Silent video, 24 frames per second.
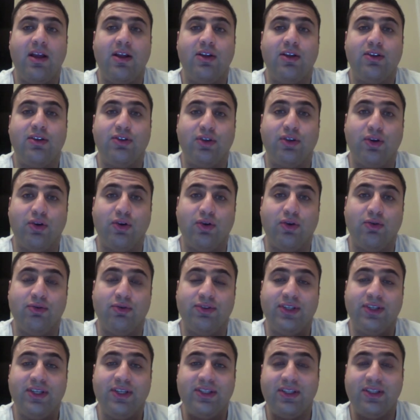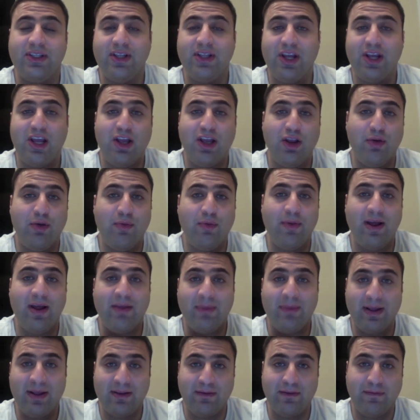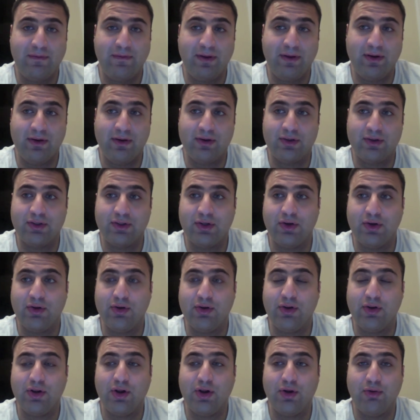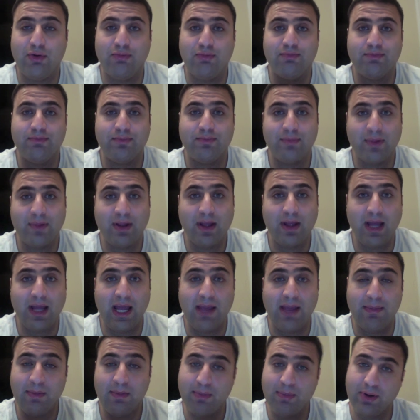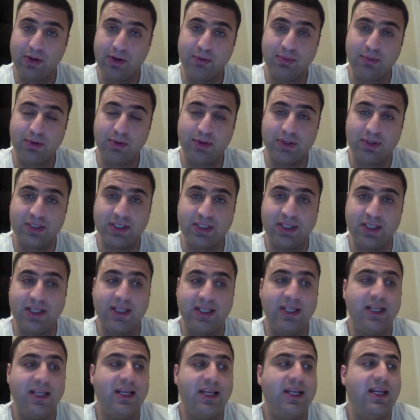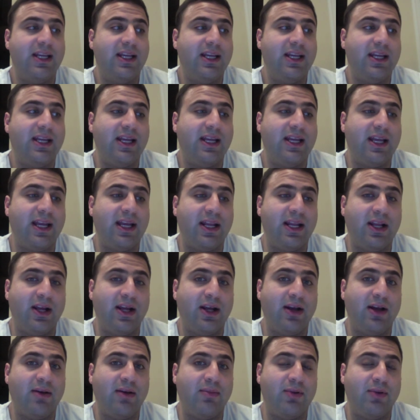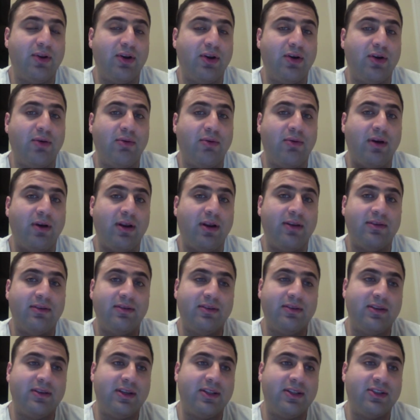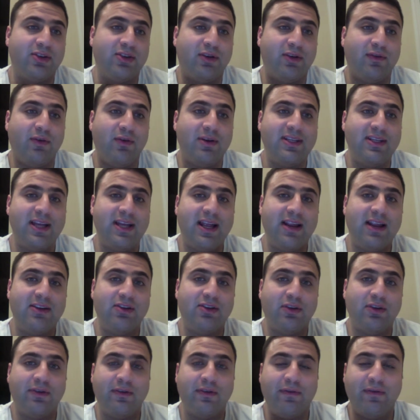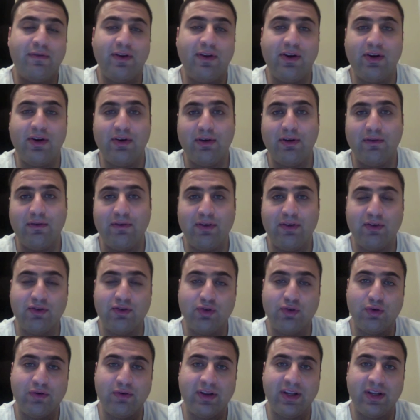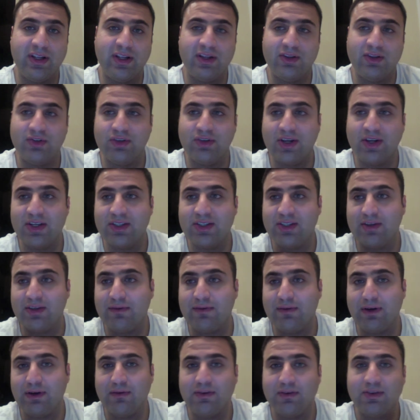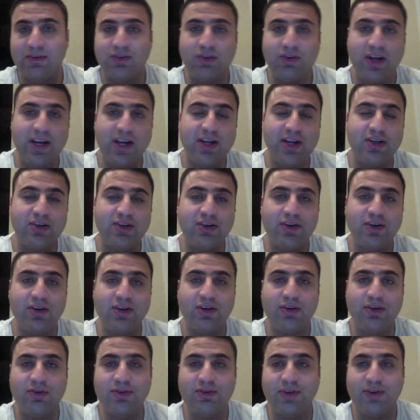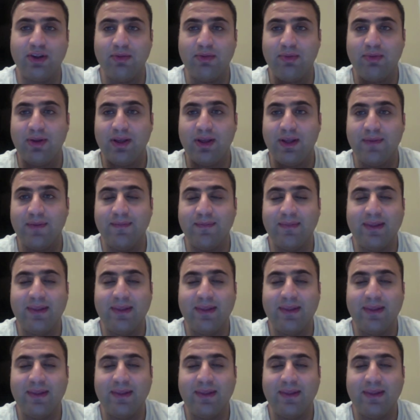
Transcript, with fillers: So, just to tell you a little bit about, about the fear. So, you know, I am a bigger person, and, um, you know, I, so I've always had the fear of, you know, sort of getting undressed in front of a stranger who's going to be